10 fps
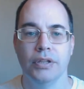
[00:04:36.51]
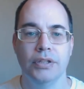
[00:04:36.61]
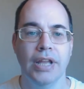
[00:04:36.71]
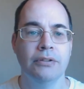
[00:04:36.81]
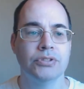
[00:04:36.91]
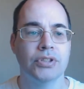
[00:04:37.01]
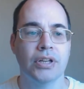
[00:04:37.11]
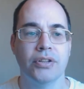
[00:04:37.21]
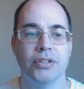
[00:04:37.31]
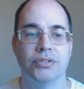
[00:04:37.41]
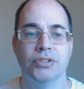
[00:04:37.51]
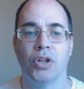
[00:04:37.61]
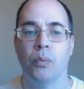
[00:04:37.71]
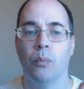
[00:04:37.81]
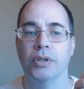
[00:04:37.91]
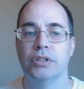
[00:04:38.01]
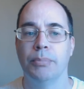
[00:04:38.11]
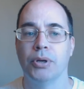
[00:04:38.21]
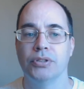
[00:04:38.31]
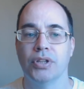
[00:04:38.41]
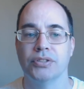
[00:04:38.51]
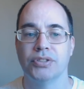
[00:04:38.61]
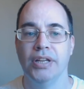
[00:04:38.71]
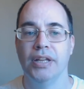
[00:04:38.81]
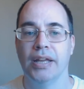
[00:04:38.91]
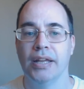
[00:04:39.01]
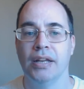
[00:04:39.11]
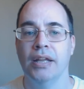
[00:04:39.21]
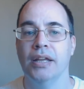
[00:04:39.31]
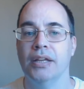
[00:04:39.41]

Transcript: The downside of this is once the body starts eating again,